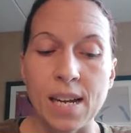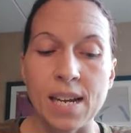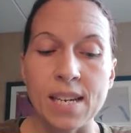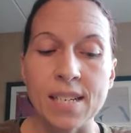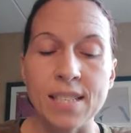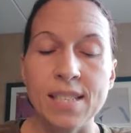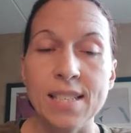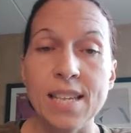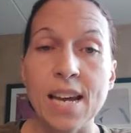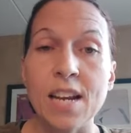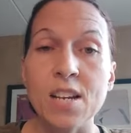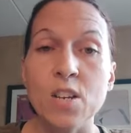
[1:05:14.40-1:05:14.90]

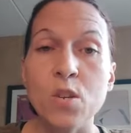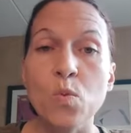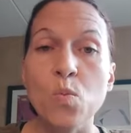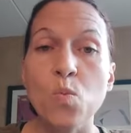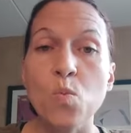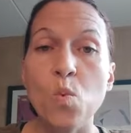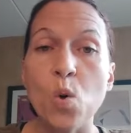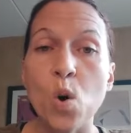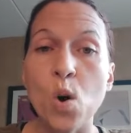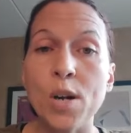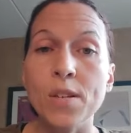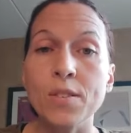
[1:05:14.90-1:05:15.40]
is that you
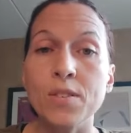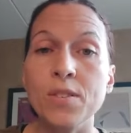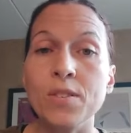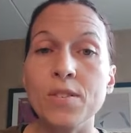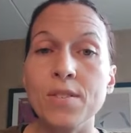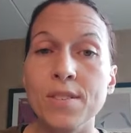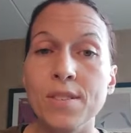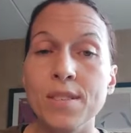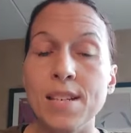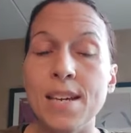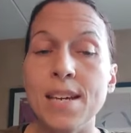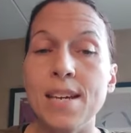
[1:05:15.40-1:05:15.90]
want to
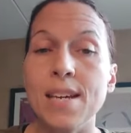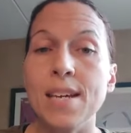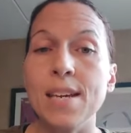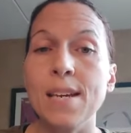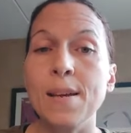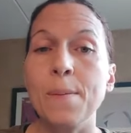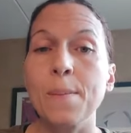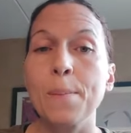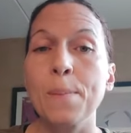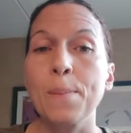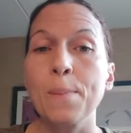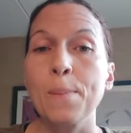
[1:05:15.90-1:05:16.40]

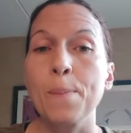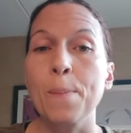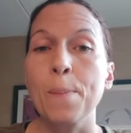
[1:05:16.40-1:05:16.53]
see